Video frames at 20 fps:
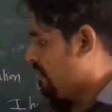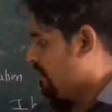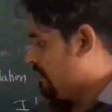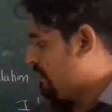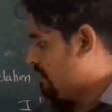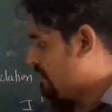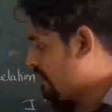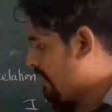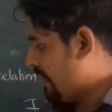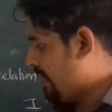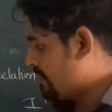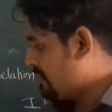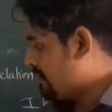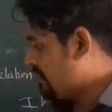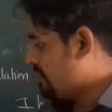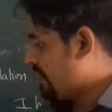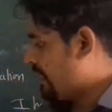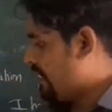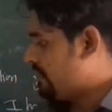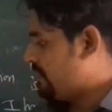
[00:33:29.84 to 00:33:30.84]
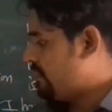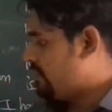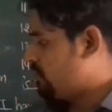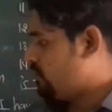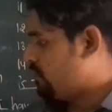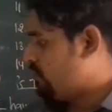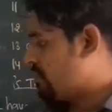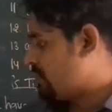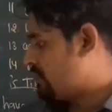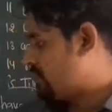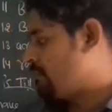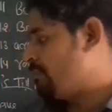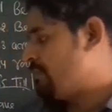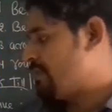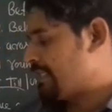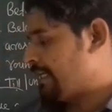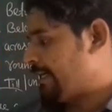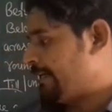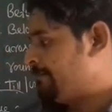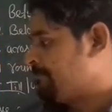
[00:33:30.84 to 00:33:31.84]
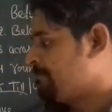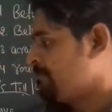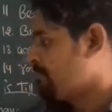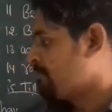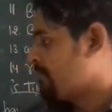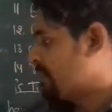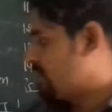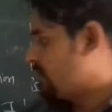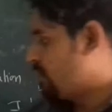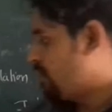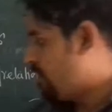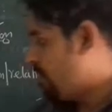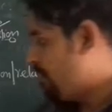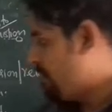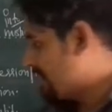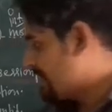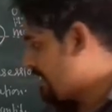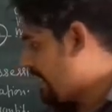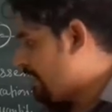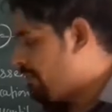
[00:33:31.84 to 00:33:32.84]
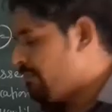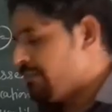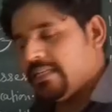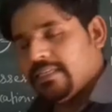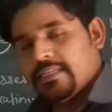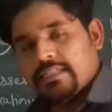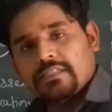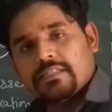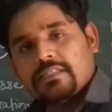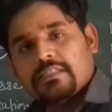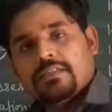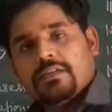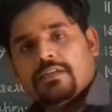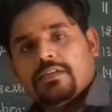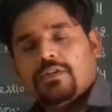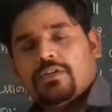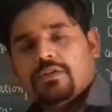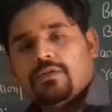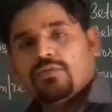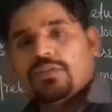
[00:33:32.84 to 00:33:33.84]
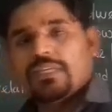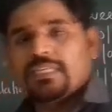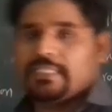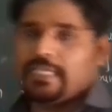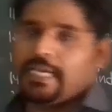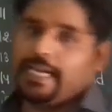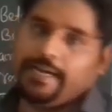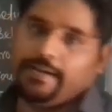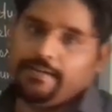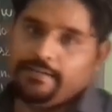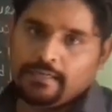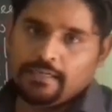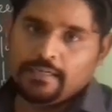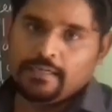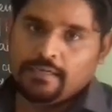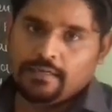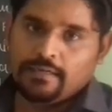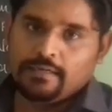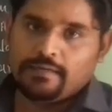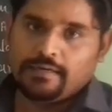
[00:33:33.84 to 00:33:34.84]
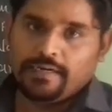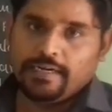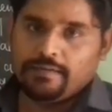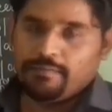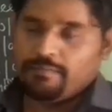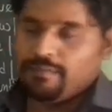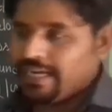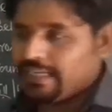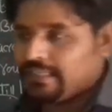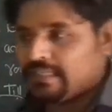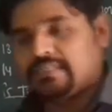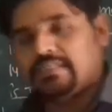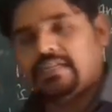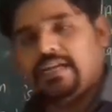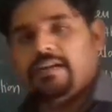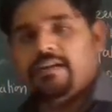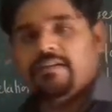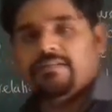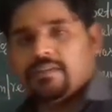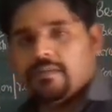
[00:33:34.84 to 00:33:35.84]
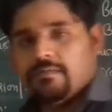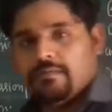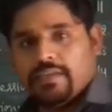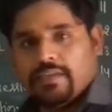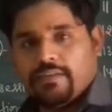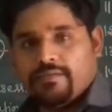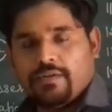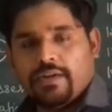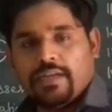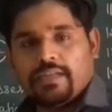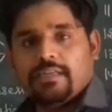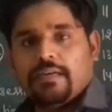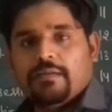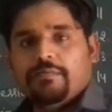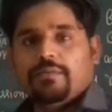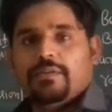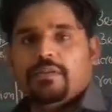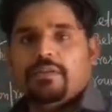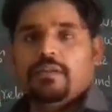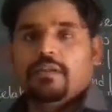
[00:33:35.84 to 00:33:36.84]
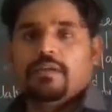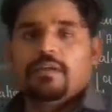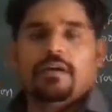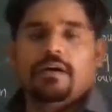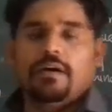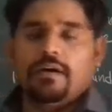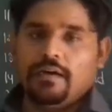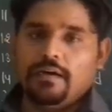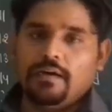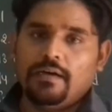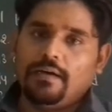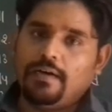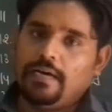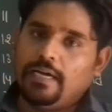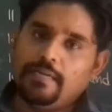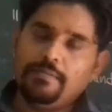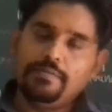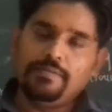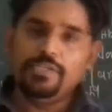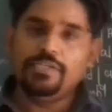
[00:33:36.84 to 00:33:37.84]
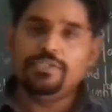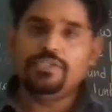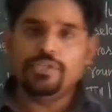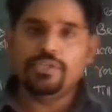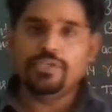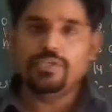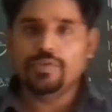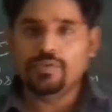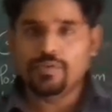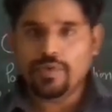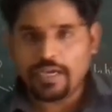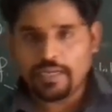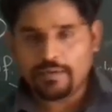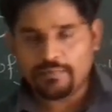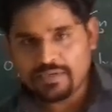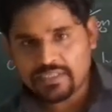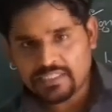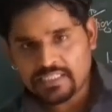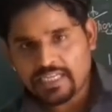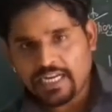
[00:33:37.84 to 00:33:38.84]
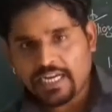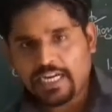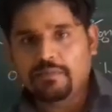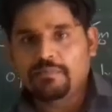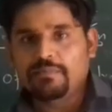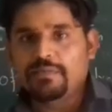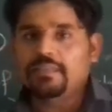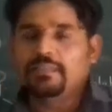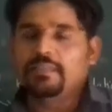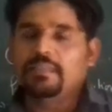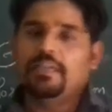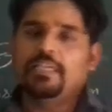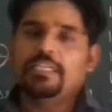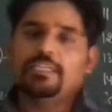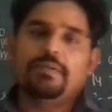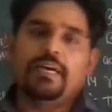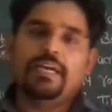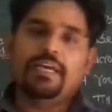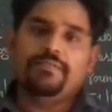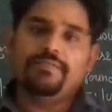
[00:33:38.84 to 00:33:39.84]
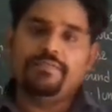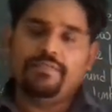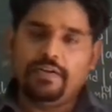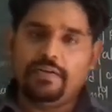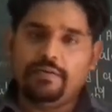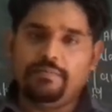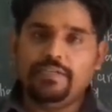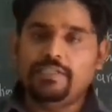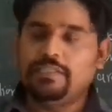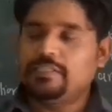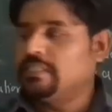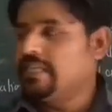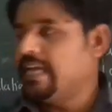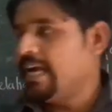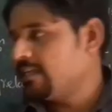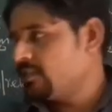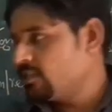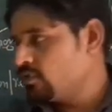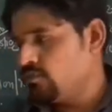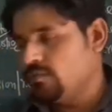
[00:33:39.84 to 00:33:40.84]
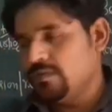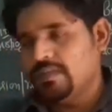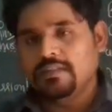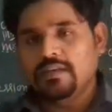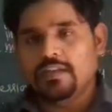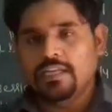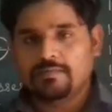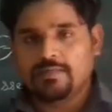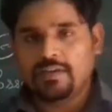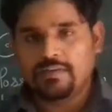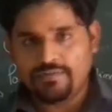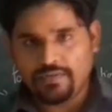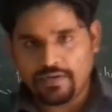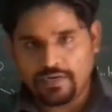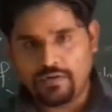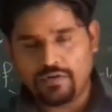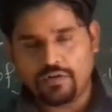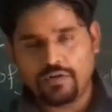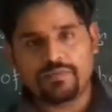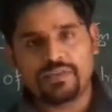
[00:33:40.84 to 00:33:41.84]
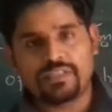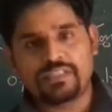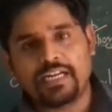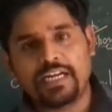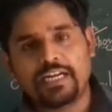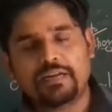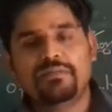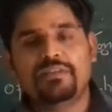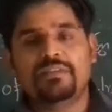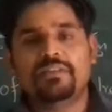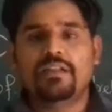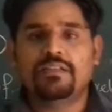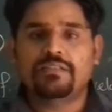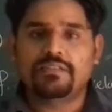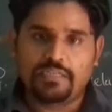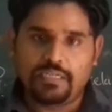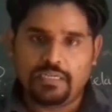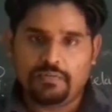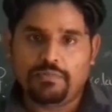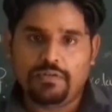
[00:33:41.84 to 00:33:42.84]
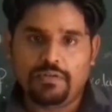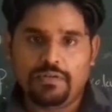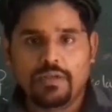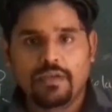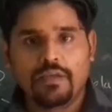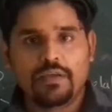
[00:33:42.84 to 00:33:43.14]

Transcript: This s is added to this beside. So beside means to the side, right? By the side of something. For example, I am teaching you and beside me there is my friend, means next to me there is my friend, or beside me there is a table,